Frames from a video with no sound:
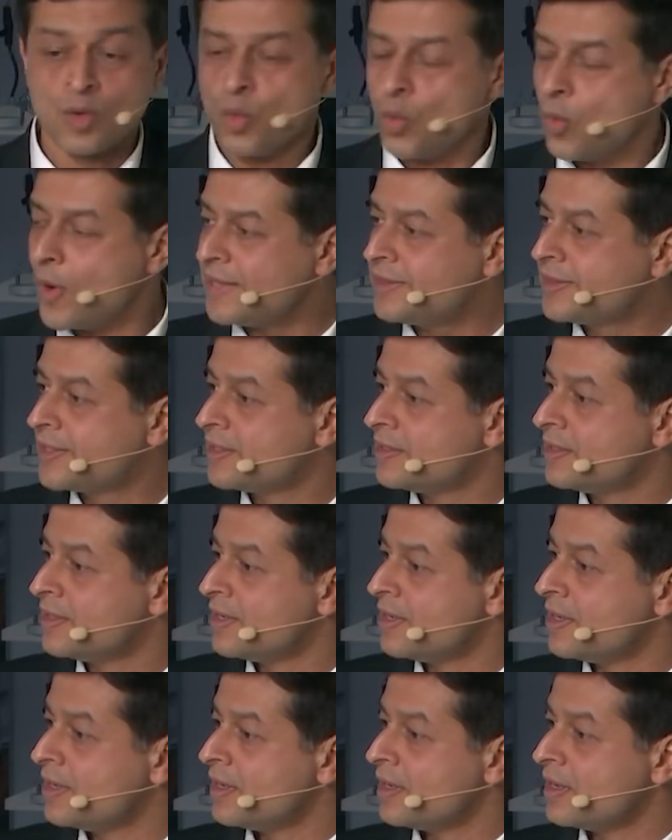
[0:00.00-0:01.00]
With
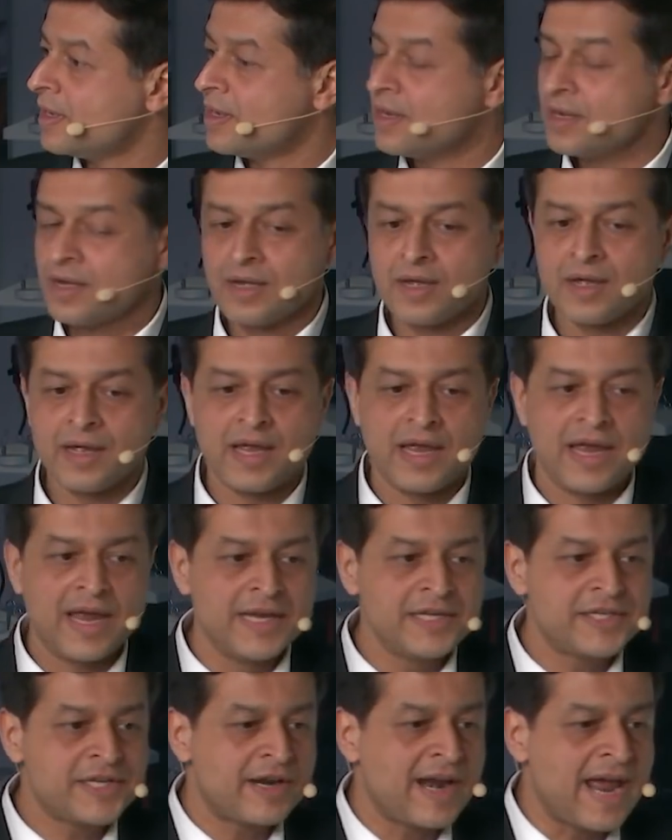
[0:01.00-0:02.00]

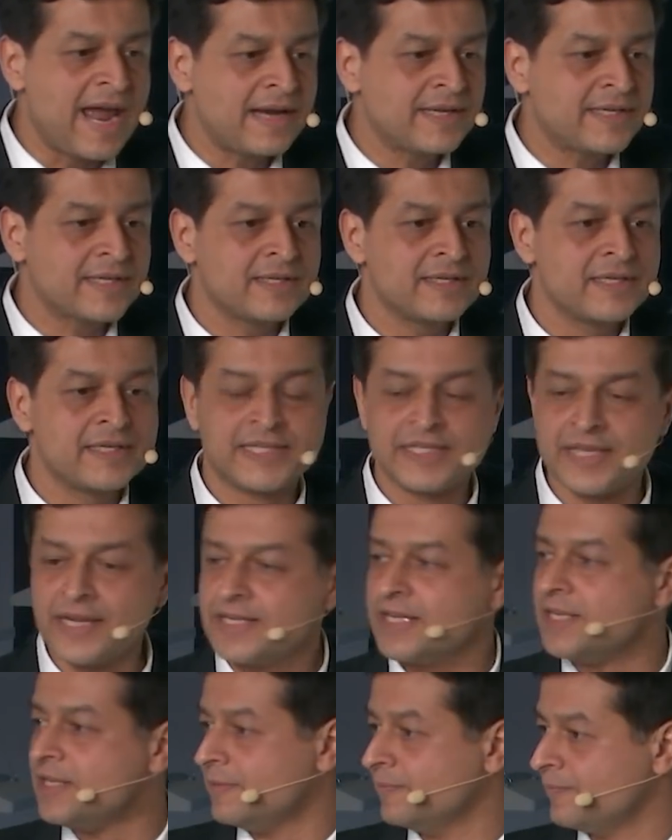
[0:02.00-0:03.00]
Interact
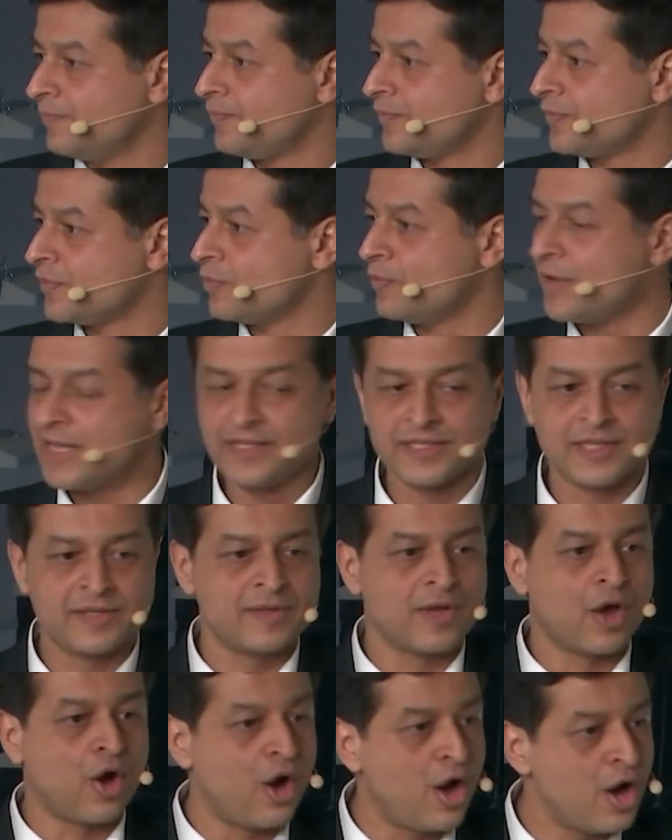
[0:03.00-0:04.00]
City, where
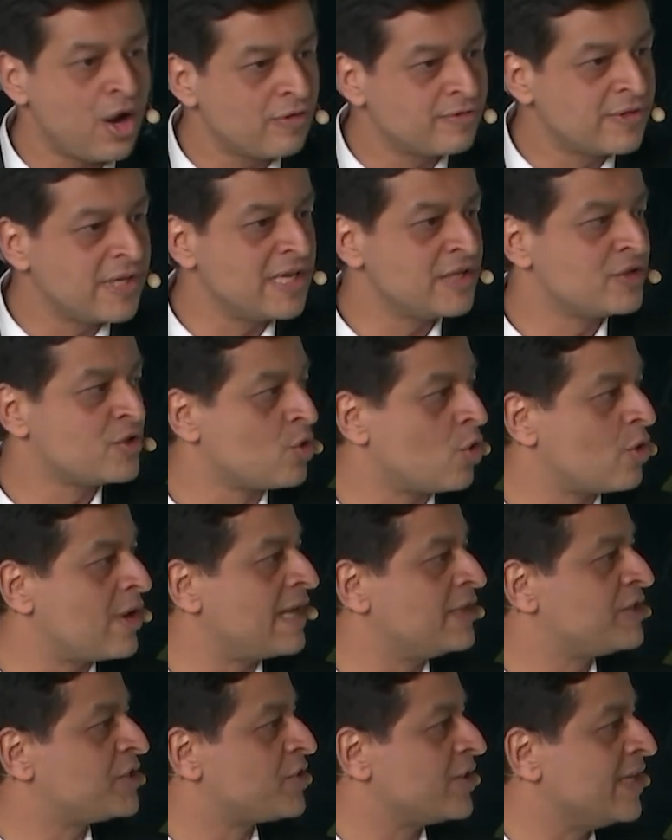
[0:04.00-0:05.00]
all of these road
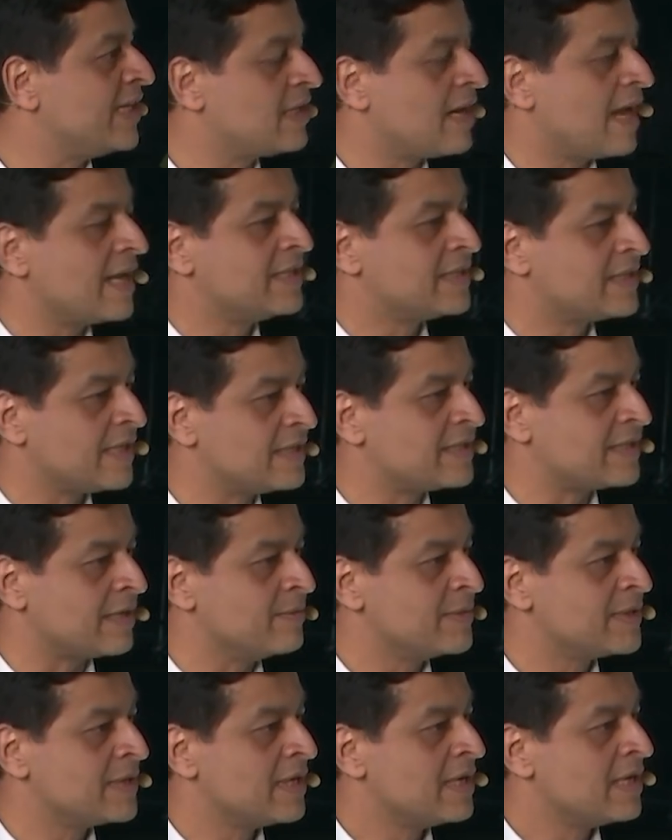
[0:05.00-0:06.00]
and street light
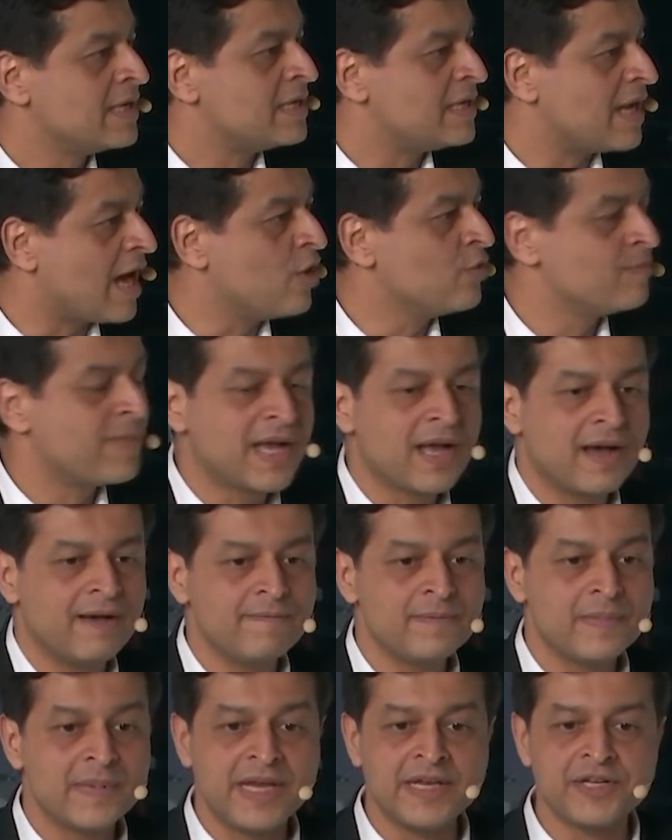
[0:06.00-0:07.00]
systems now
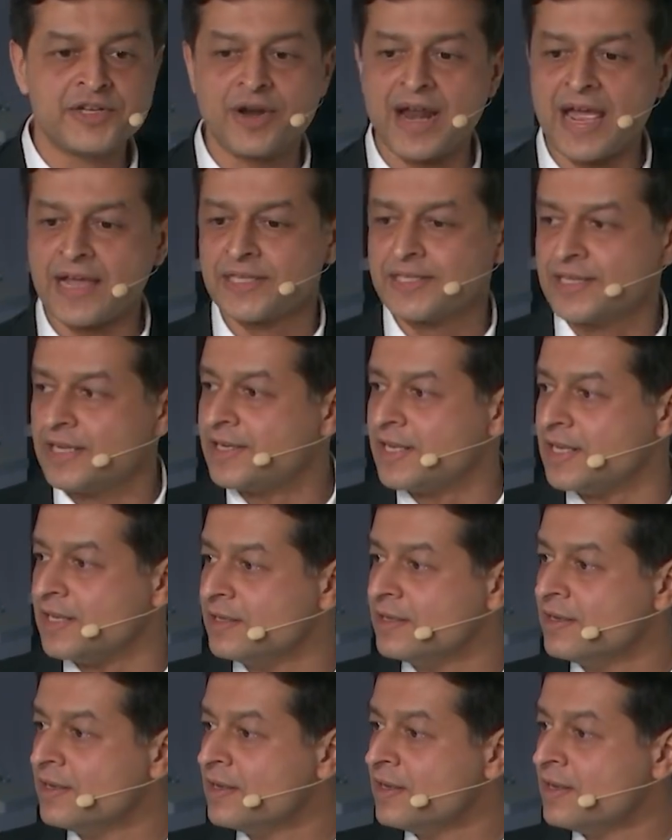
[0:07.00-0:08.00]
become Interact
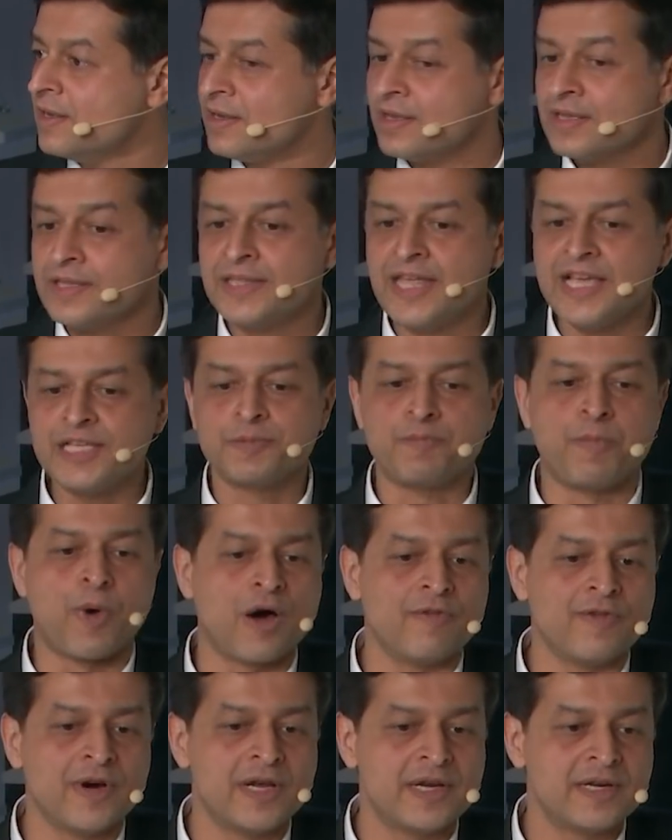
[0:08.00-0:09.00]
City, this
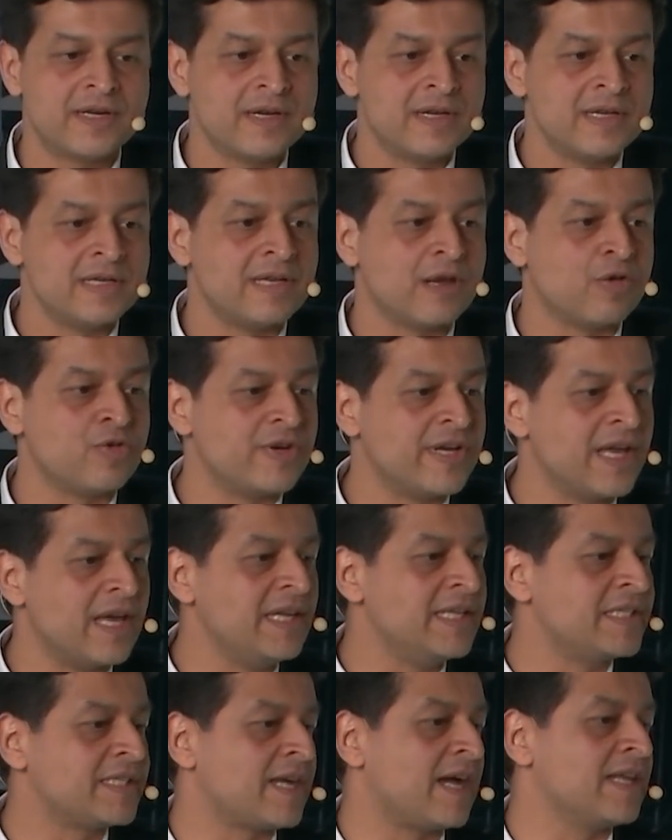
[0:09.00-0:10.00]
power now
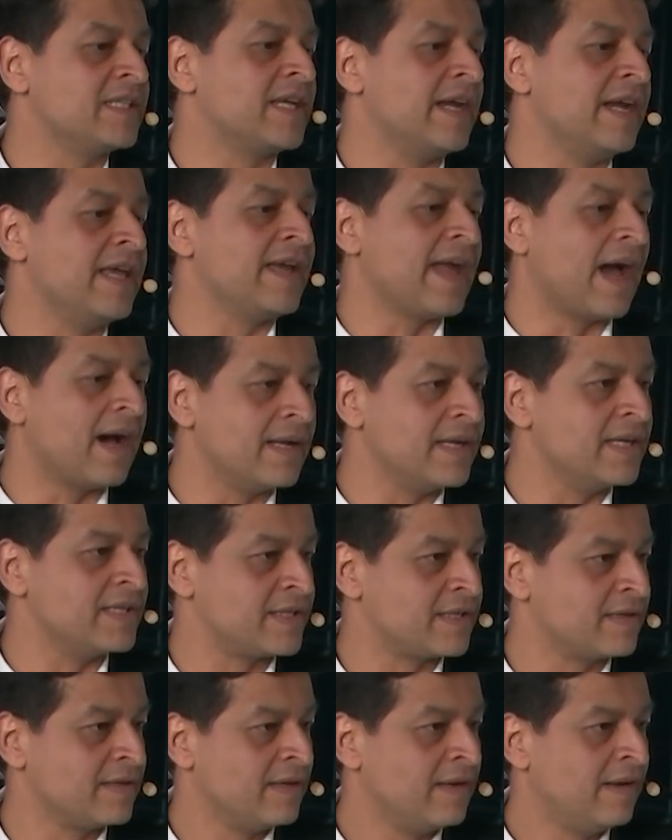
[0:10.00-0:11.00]
really starts getting
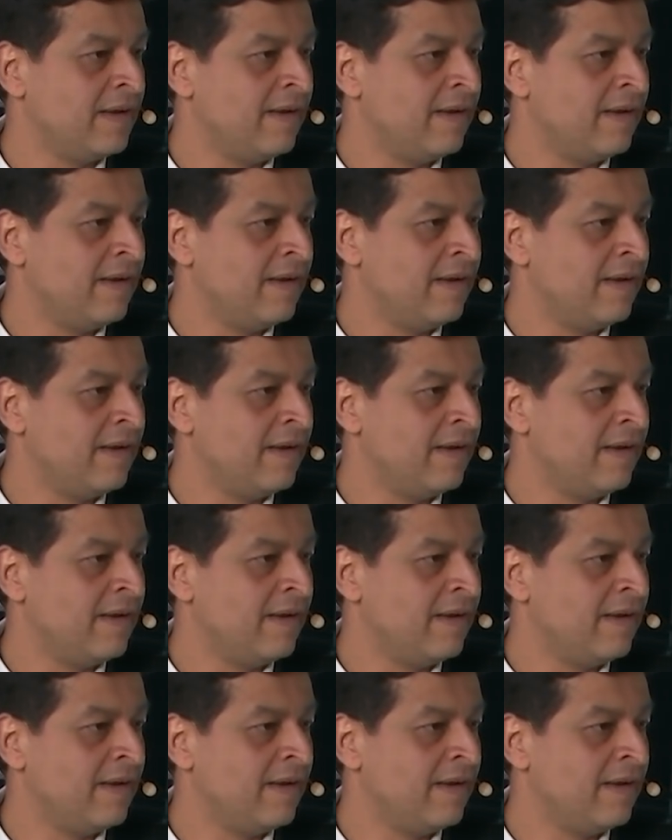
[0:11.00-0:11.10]
harnessed.